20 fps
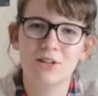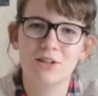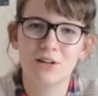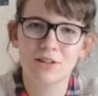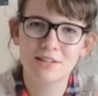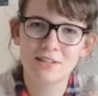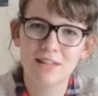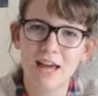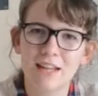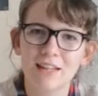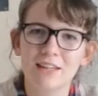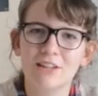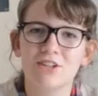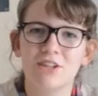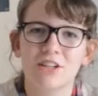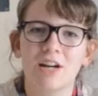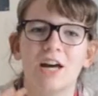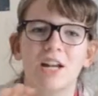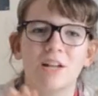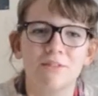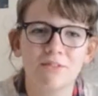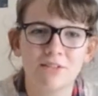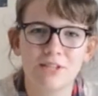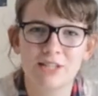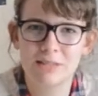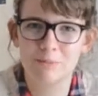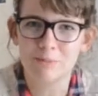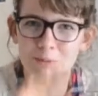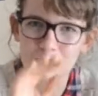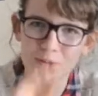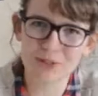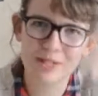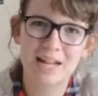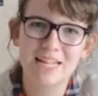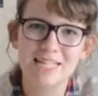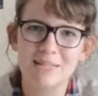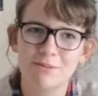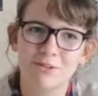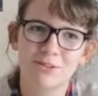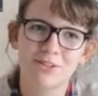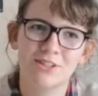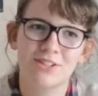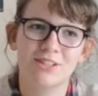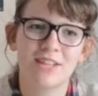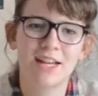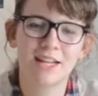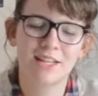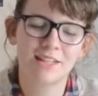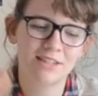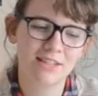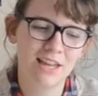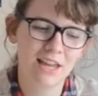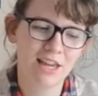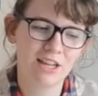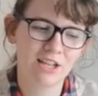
her slightly. She kind of just smooths out some of Christina's